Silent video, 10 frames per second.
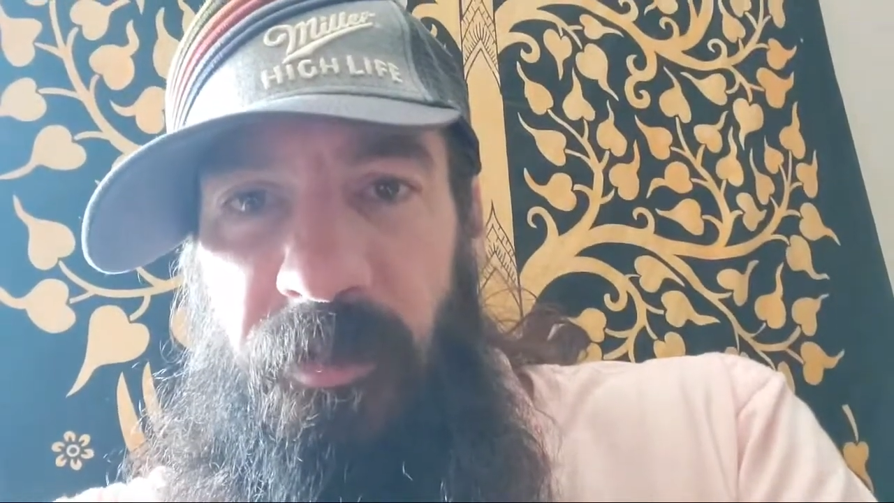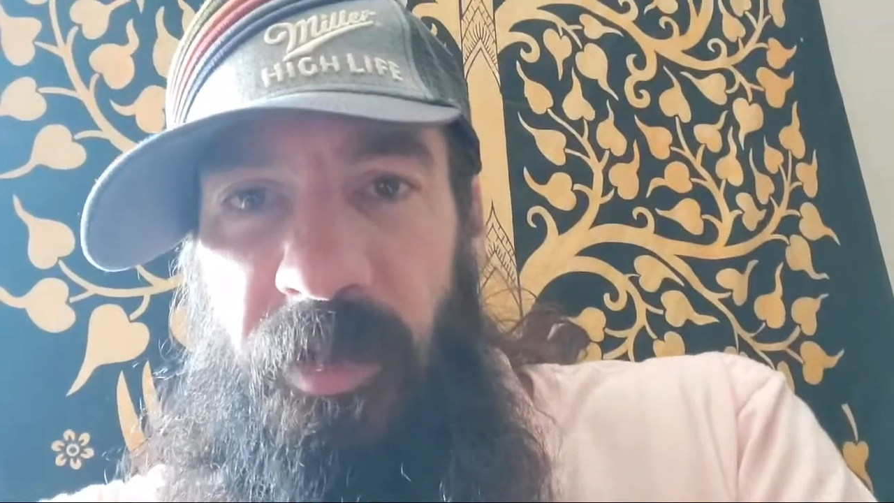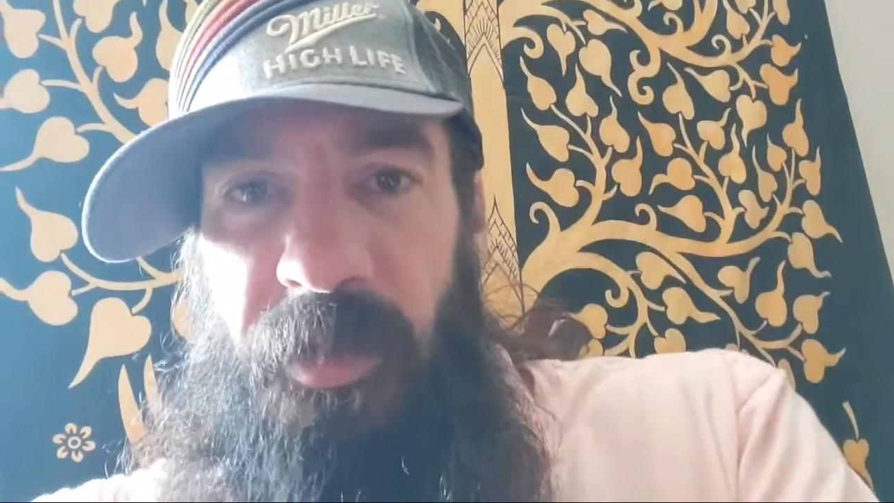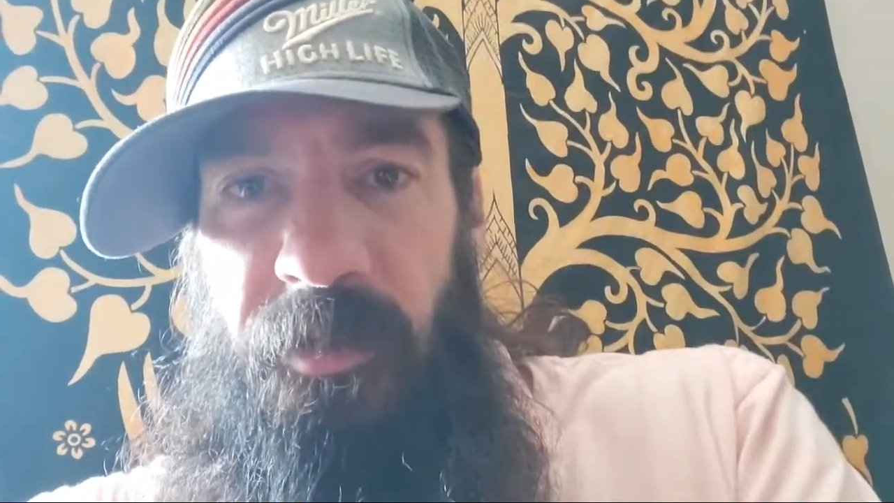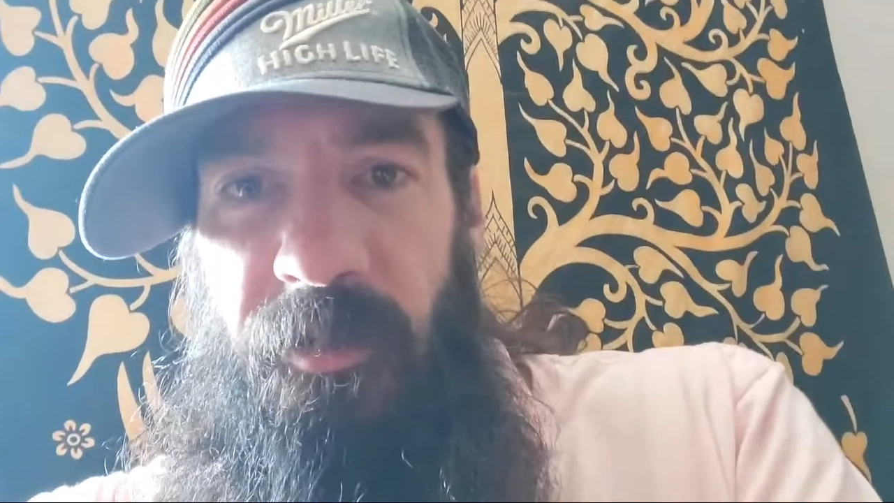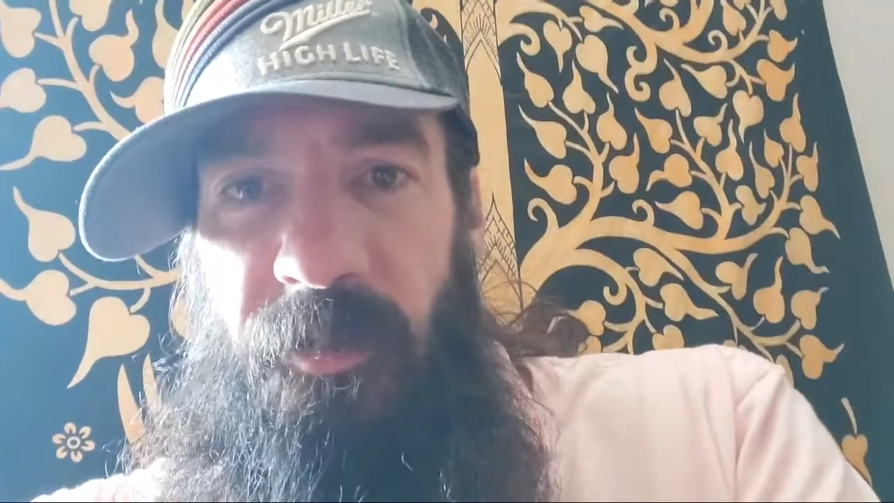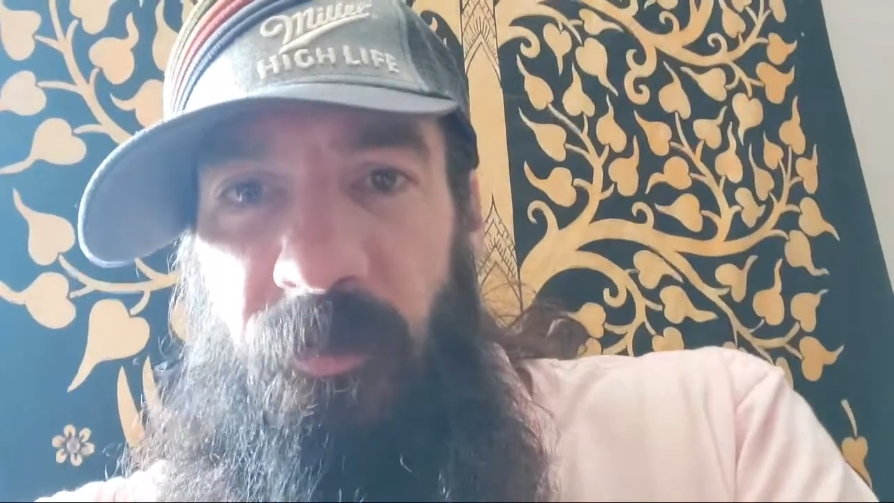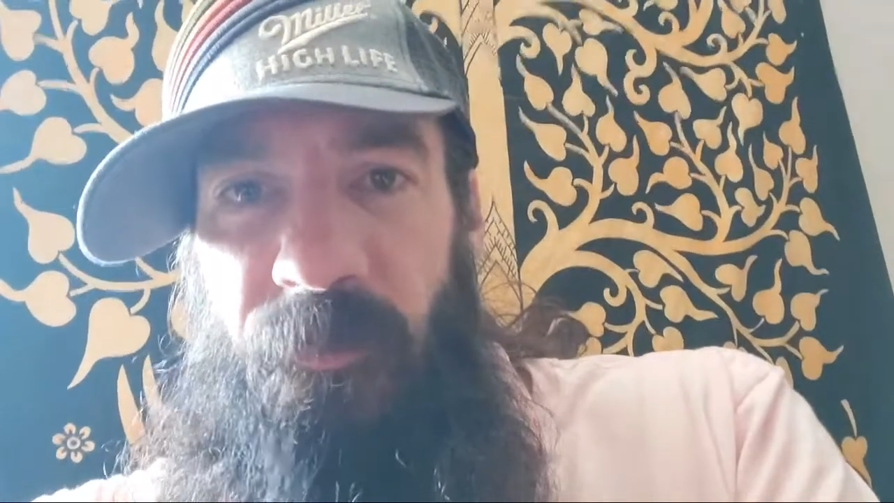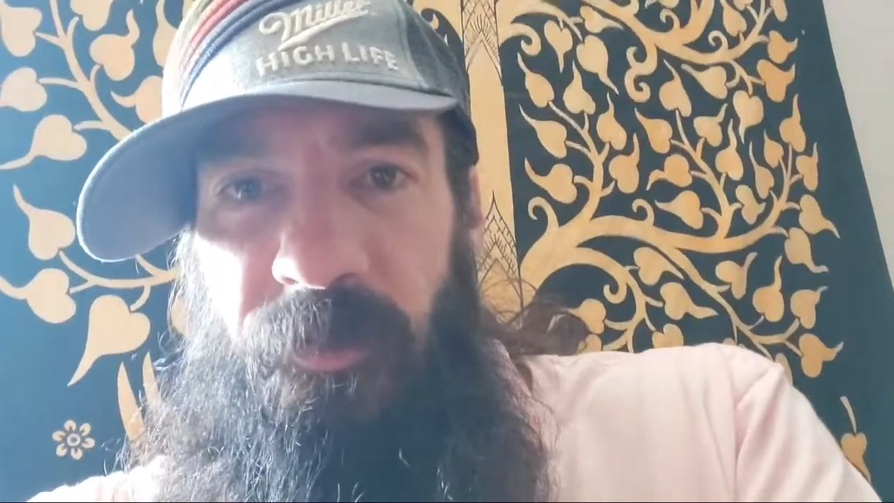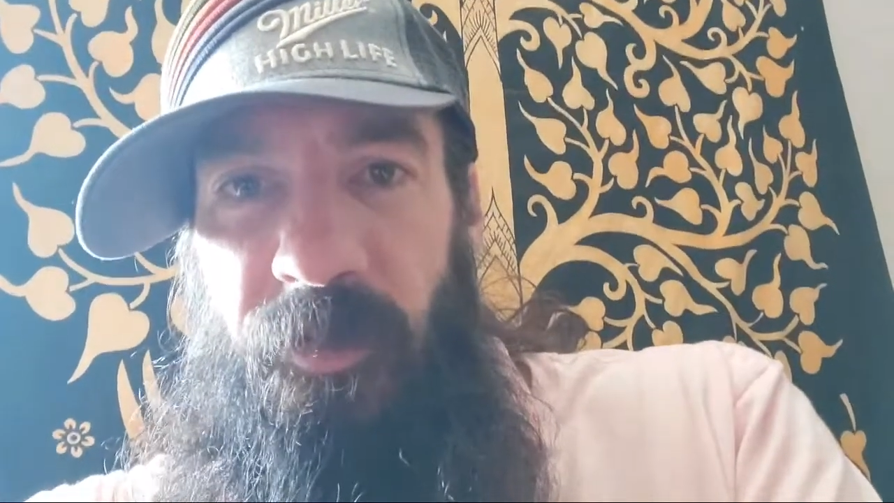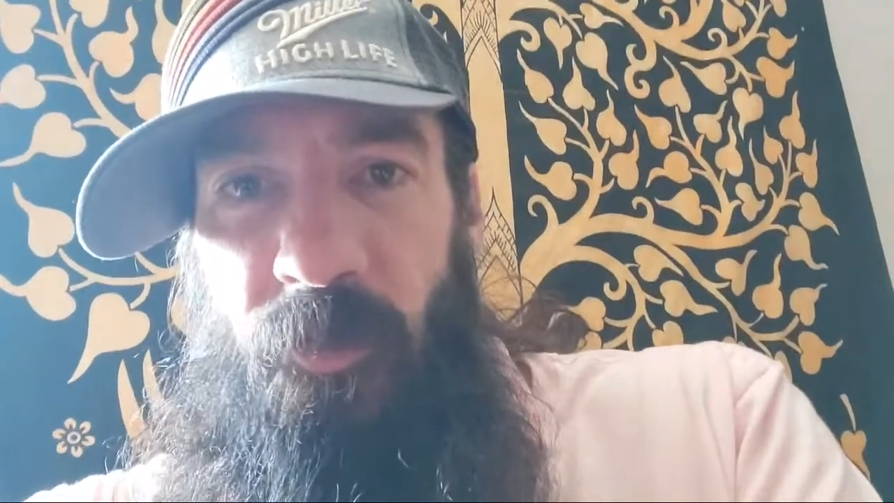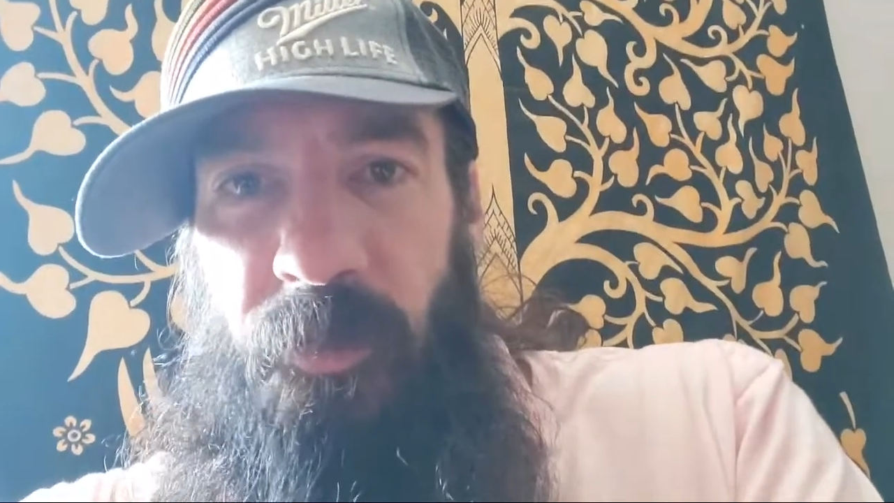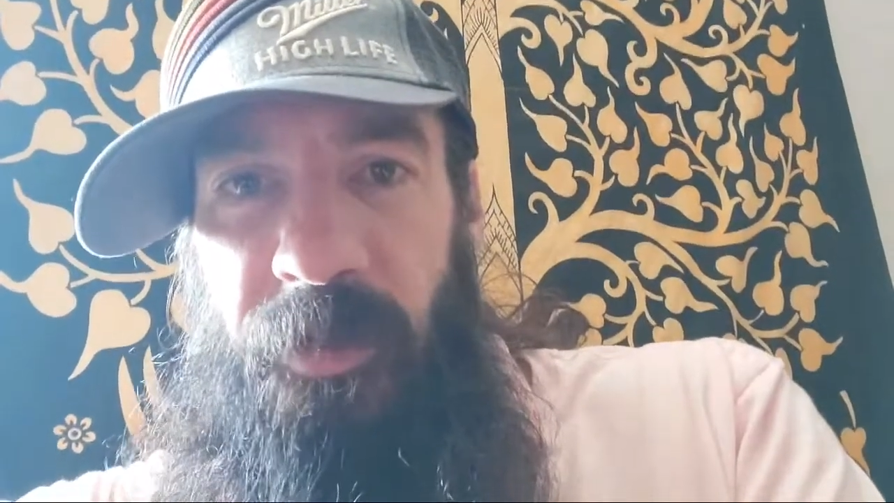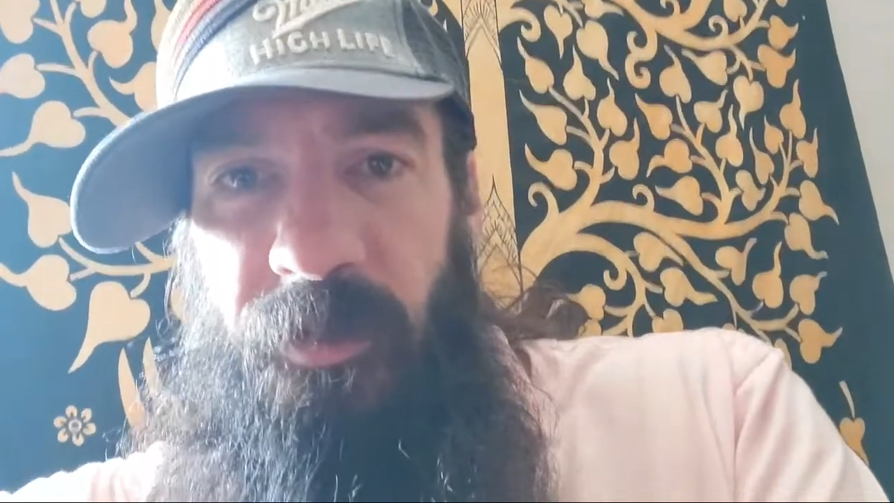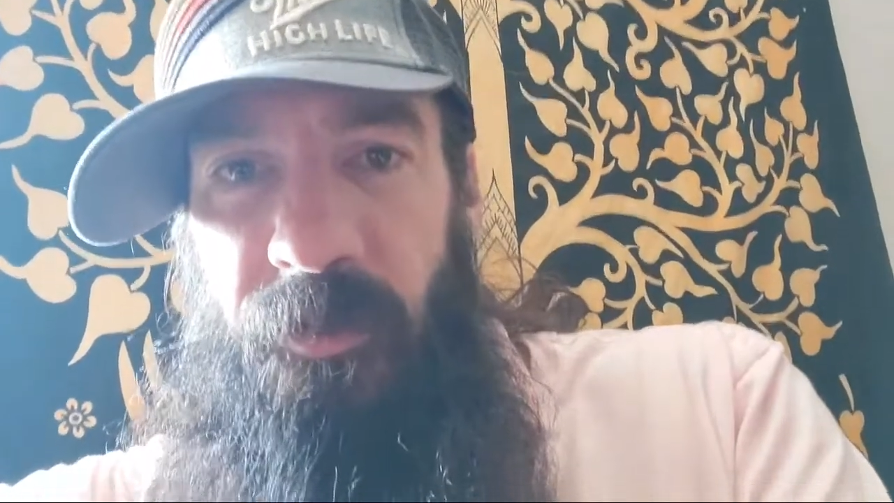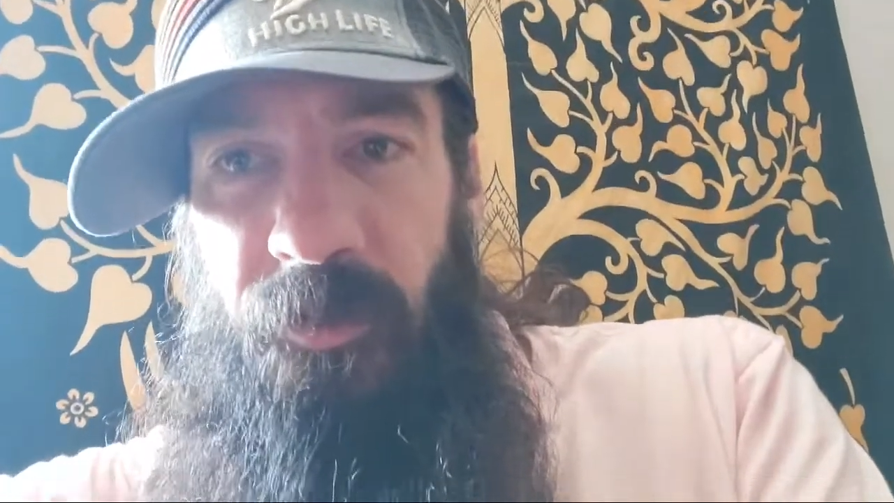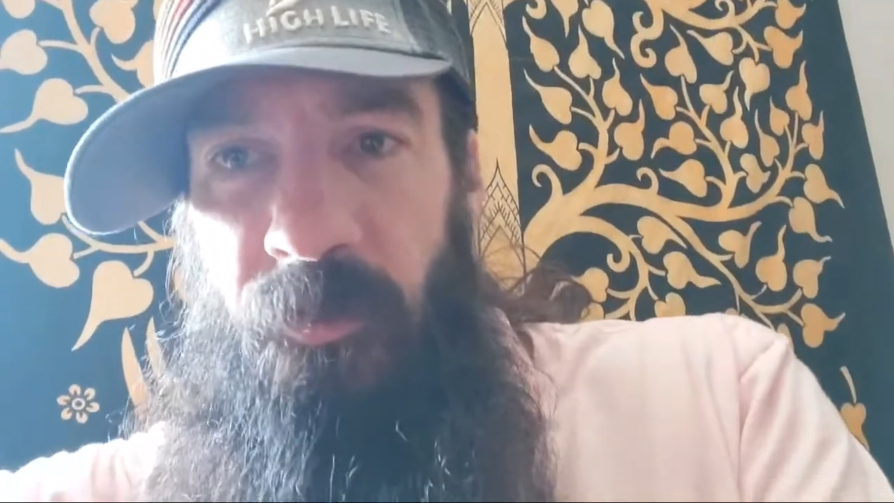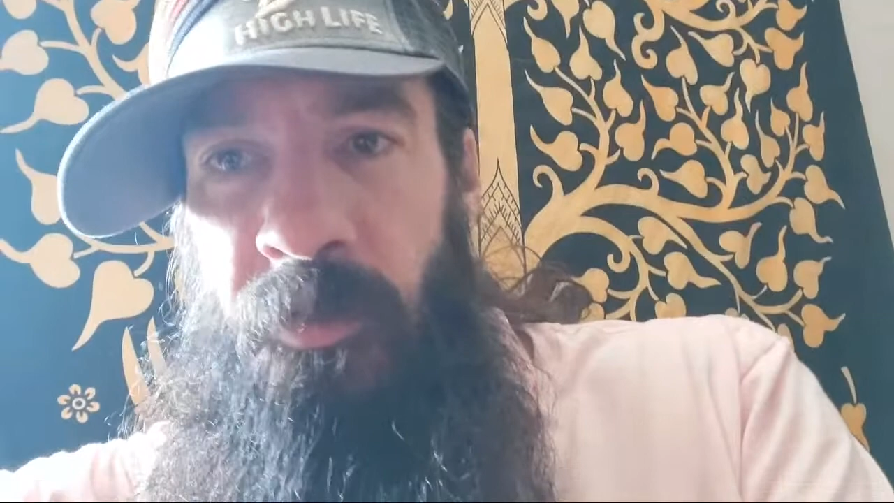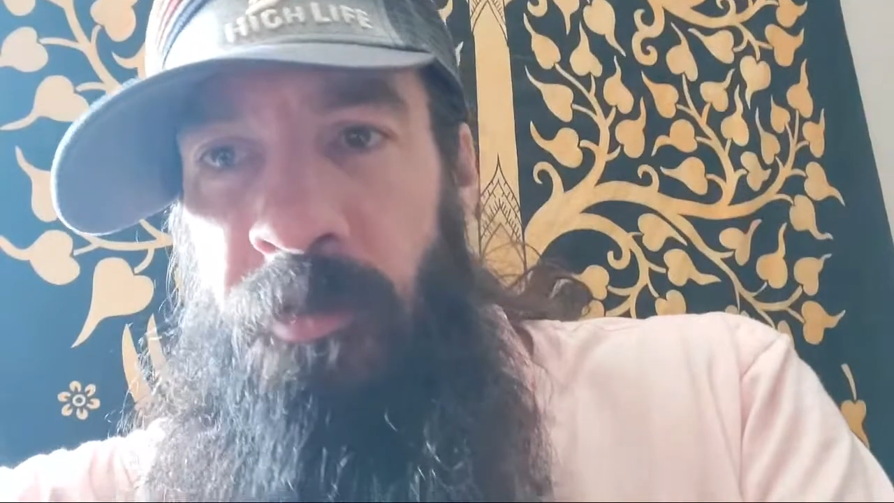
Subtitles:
Hey, do you weirdos